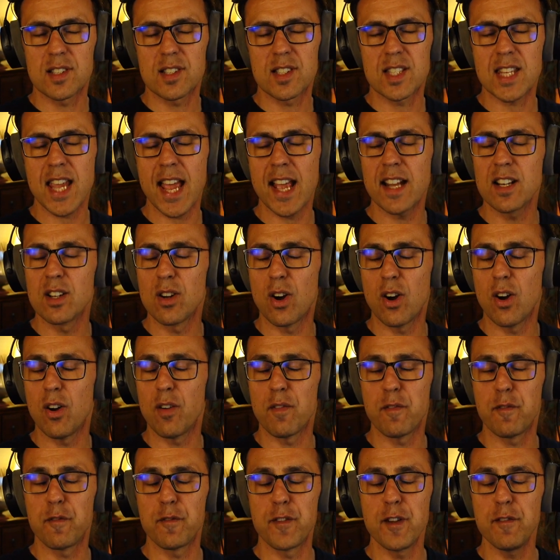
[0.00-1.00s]
10 or
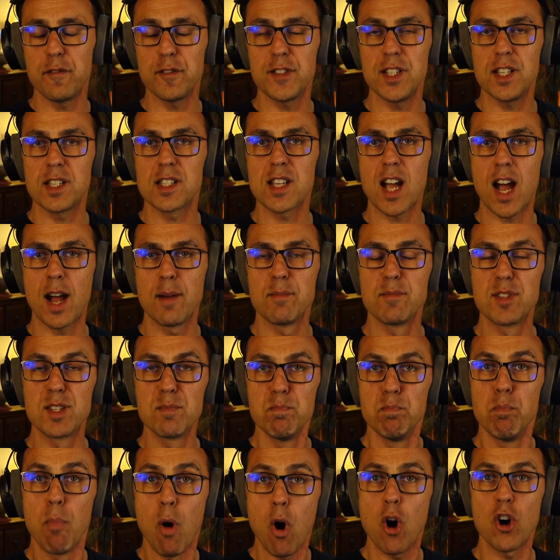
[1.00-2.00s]
50 times
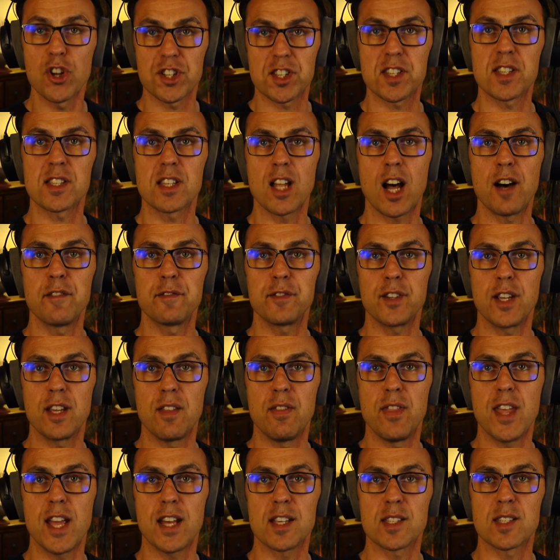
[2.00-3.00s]
more stuff
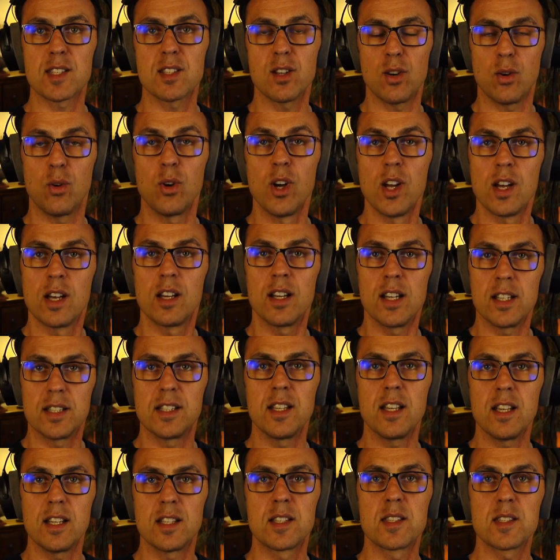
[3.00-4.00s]
in there. So
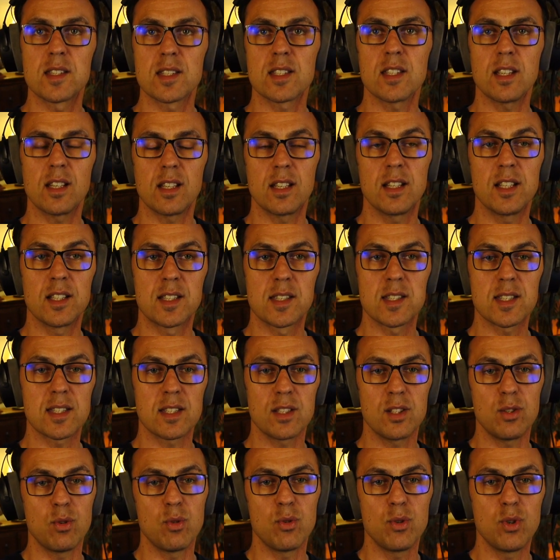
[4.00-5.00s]

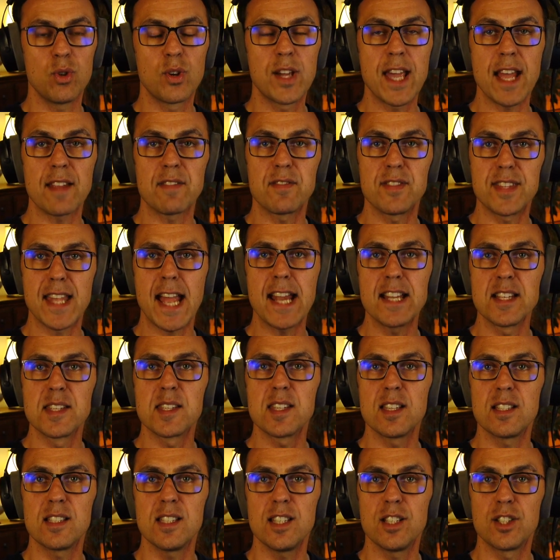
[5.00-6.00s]
you get
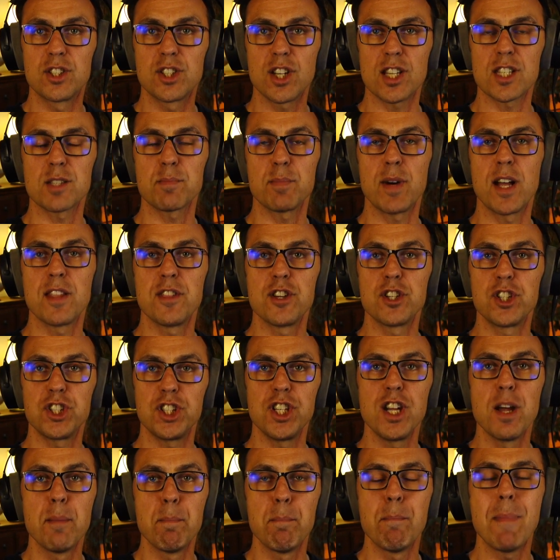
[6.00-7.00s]
density just by the
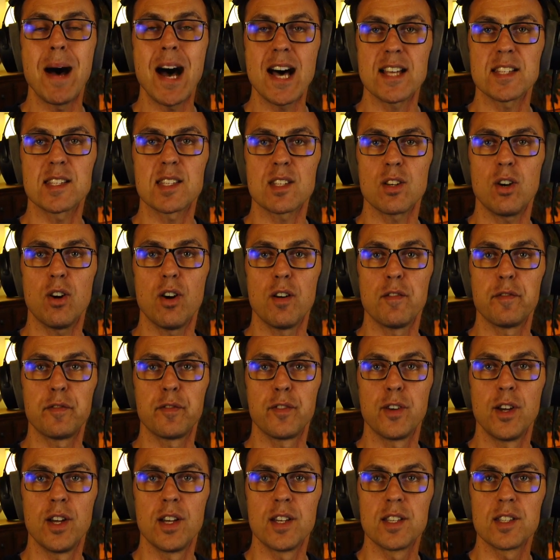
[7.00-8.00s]
sheer mass
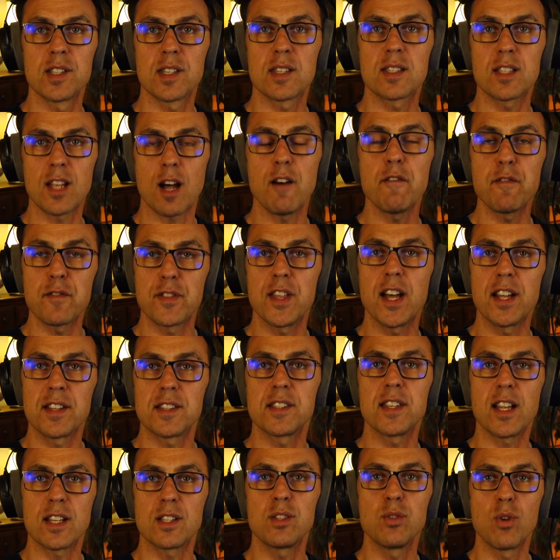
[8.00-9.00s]
of stuff
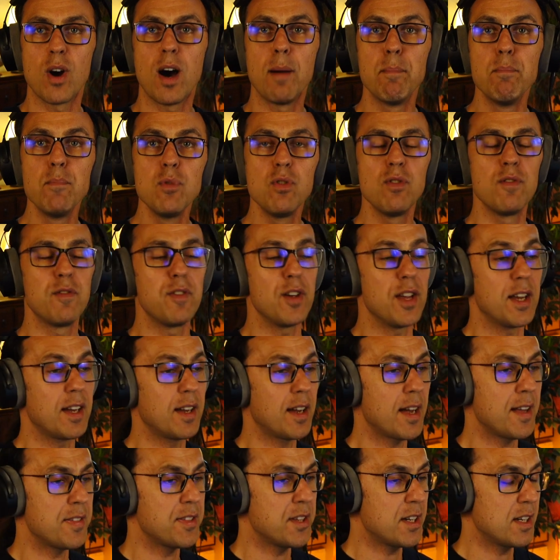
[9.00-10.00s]
that you are
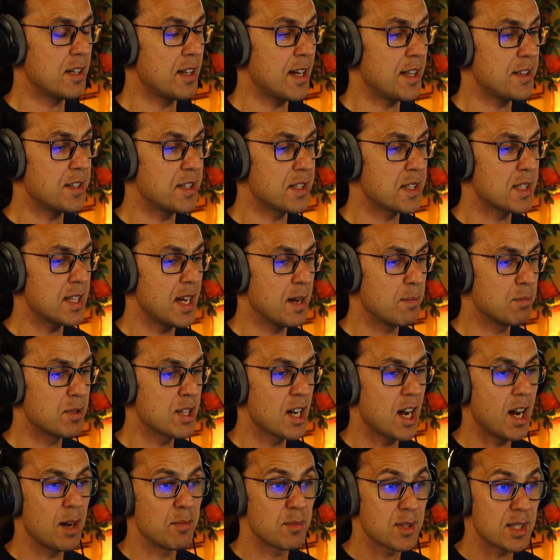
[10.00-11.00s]
moving at the same
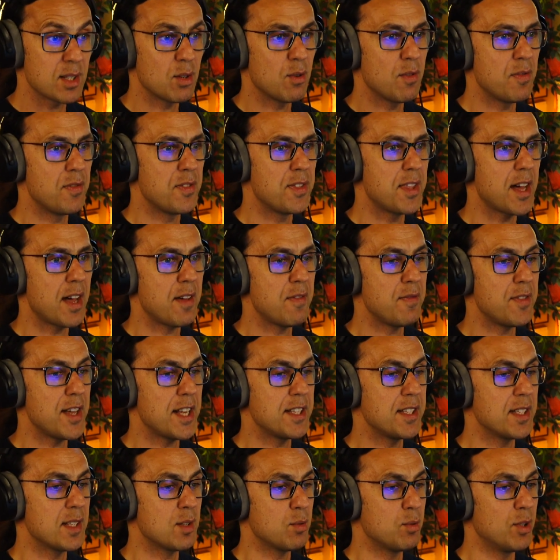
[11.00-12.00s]
time. So
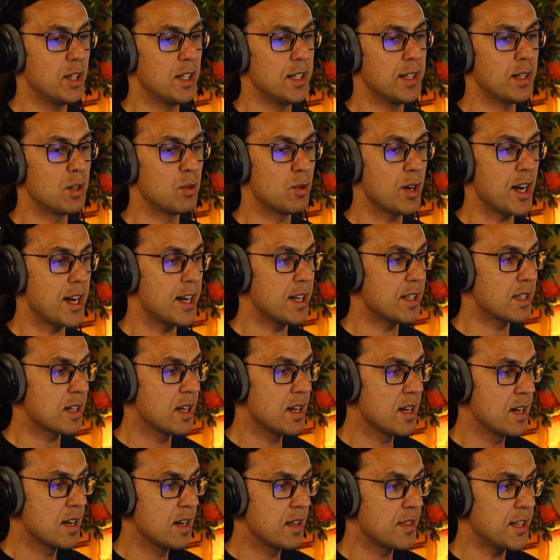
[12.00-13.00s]
that is really great.
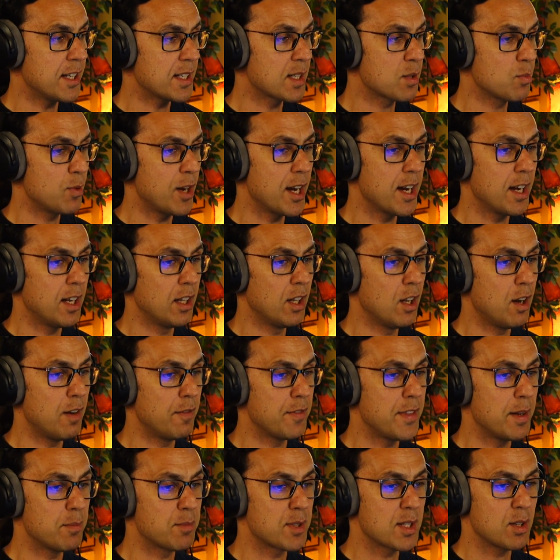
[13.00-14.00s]
That's why I
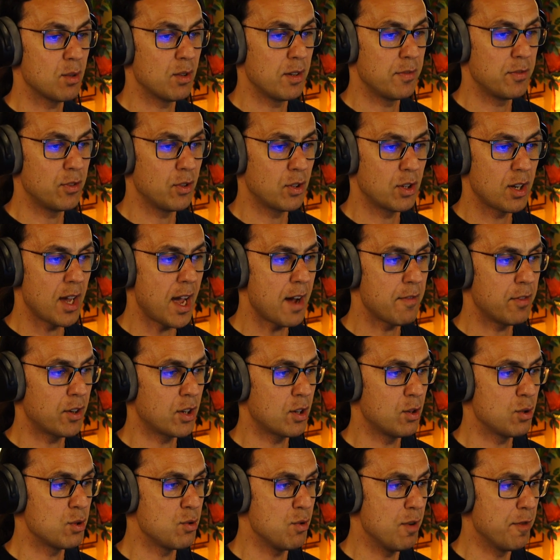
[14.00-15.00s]
love them. So if you ever
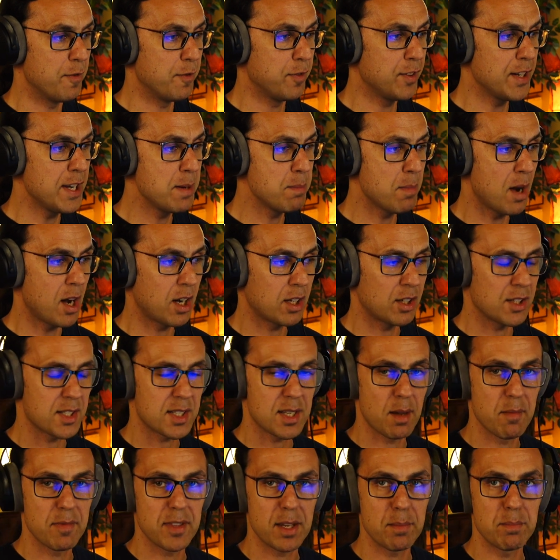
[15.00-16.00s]
go to a flea market or
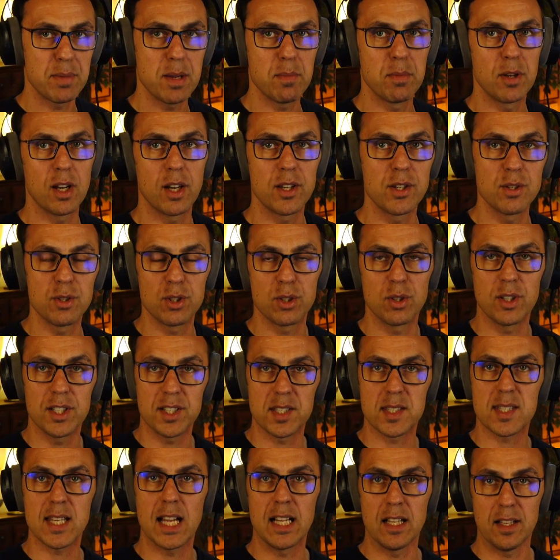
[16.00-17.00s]
something, people are usually
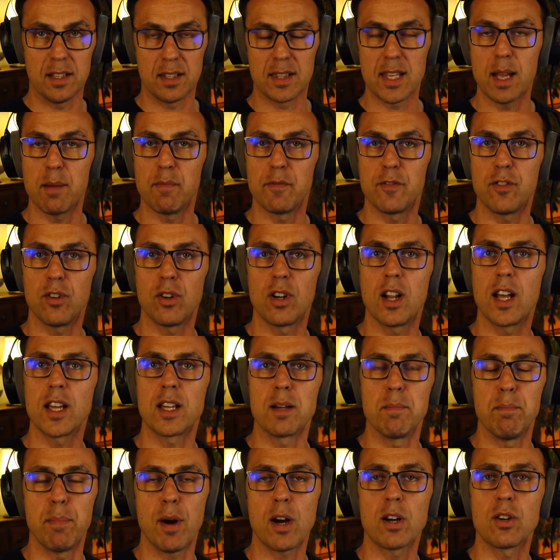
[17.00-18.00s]
selling them for like
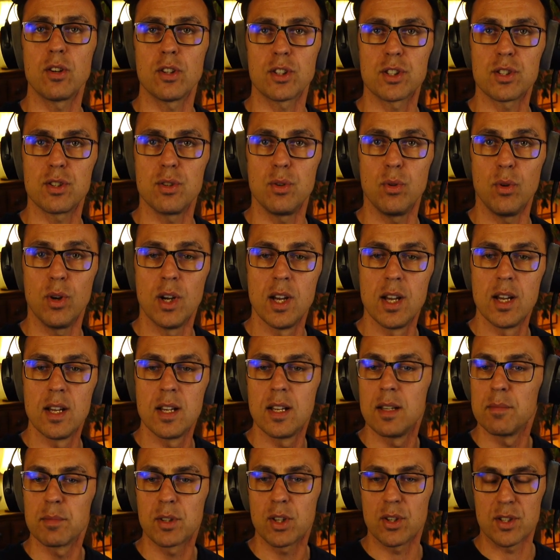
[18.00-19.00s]
$1 or $2.
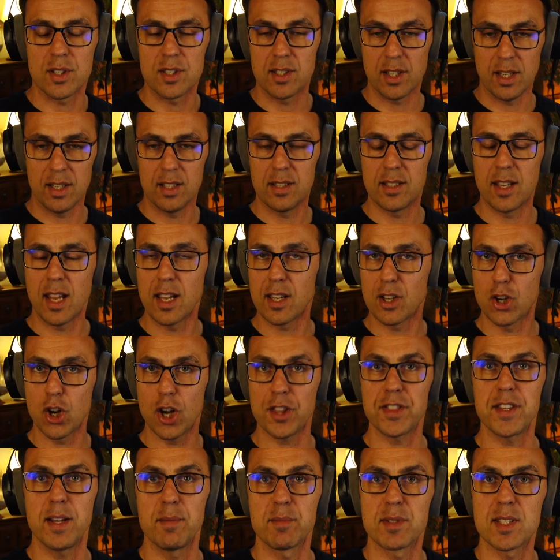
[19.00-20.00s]
Because they
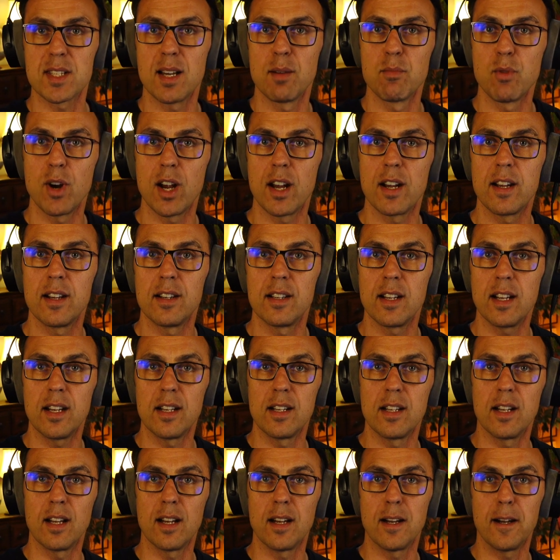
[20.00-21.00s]
got them somewhere
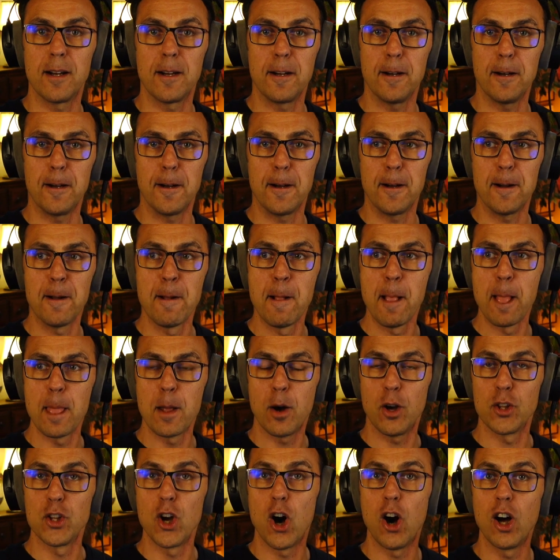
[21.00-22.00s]
on a
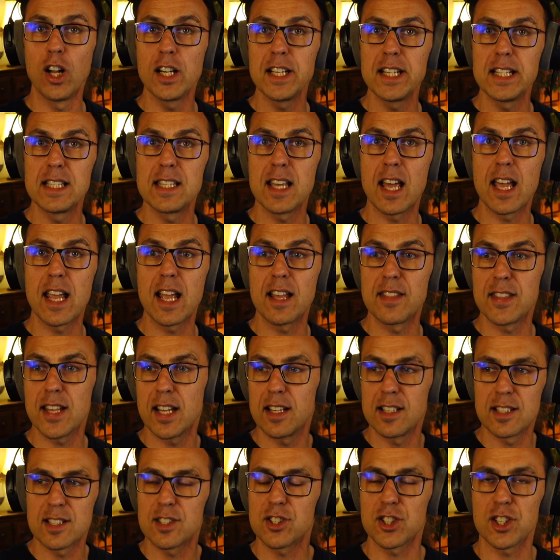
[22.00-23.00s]
holiday, and
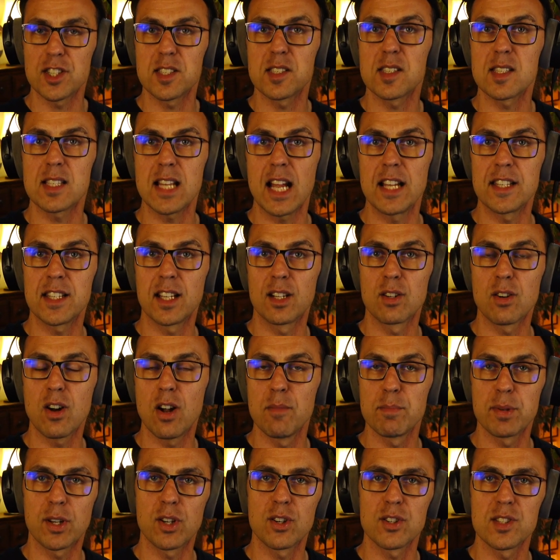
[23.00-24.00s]
then it's just standing
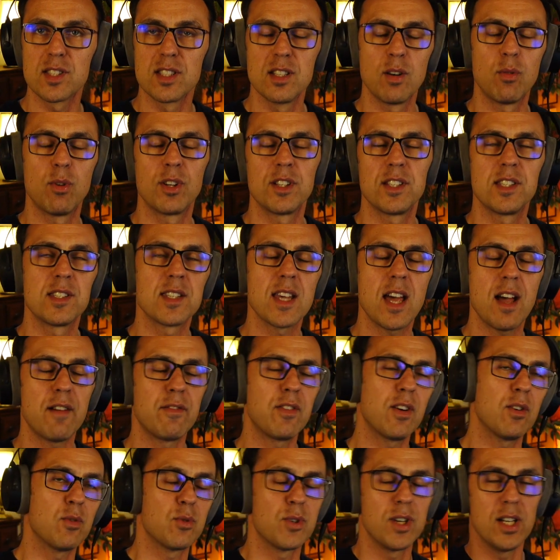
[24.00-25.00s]
around because no one is
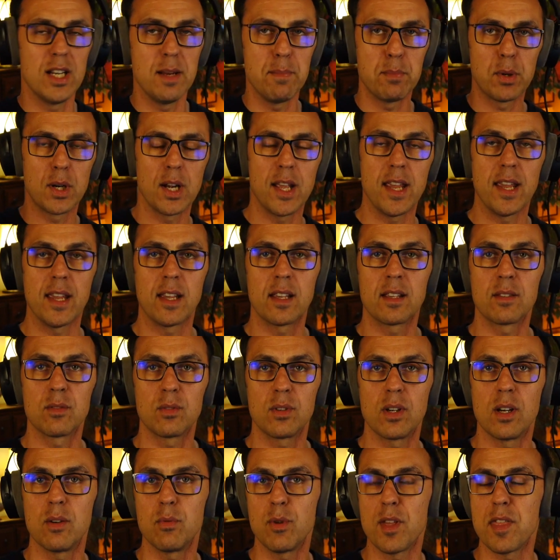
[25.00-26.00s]
ever really
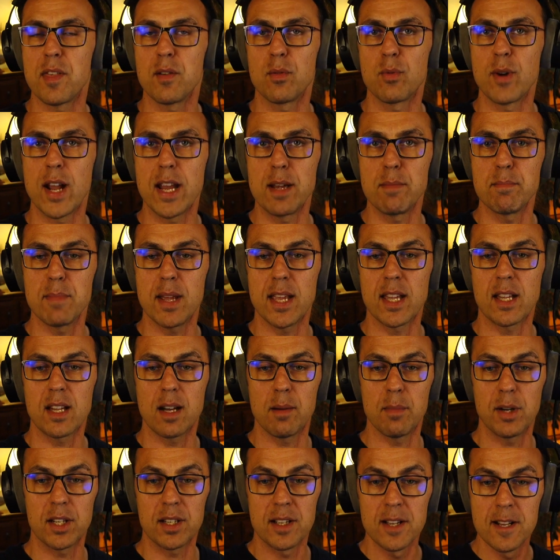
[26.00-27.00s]
playing with a Rainmaker.
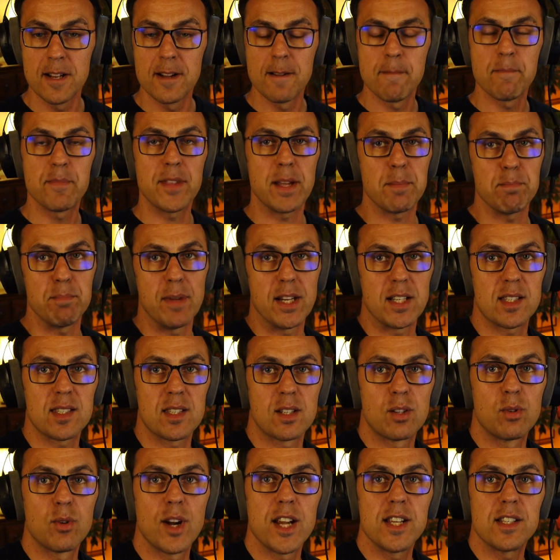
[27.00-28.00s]
But that makes a
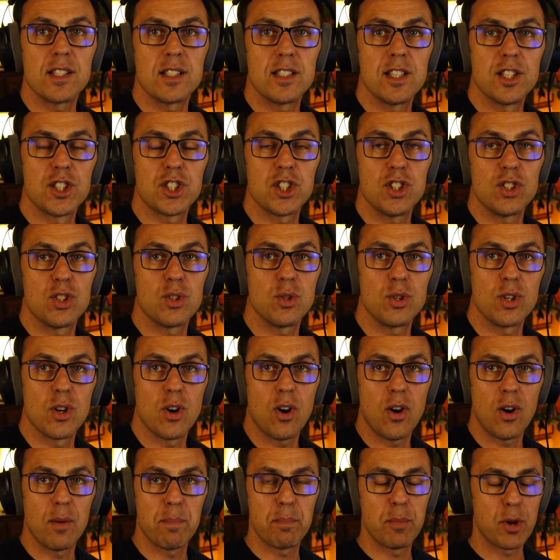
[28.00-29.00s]
great addition to
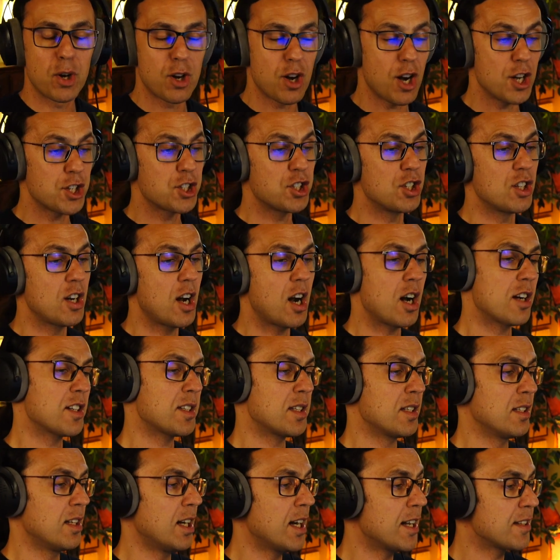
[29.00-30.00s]
your percussion
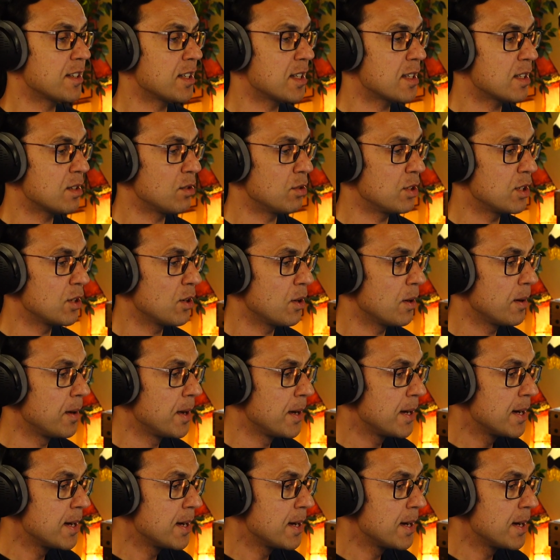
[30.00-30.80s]
arsenal at the studio.